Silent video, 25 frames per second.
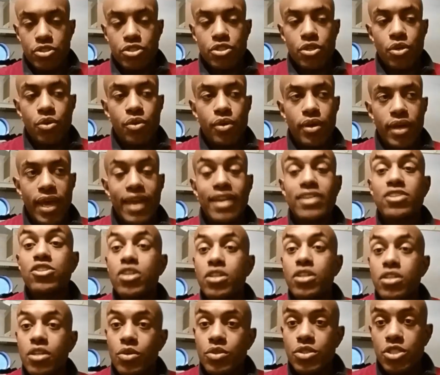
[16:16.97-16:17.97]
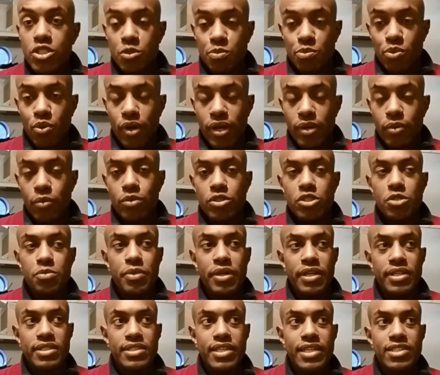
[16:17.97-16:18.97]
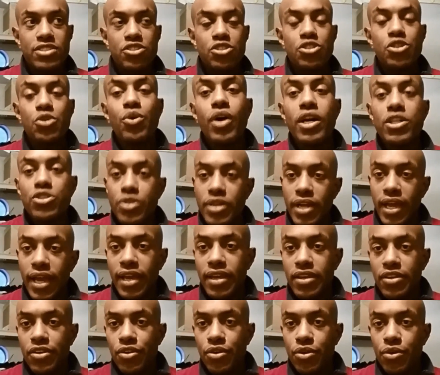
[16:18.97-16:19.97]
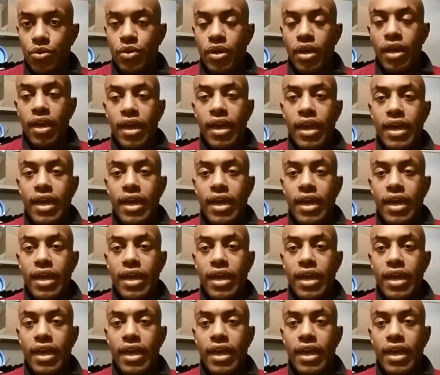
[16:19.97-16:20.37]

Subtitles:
so at its closest point, which means that's 200 AU.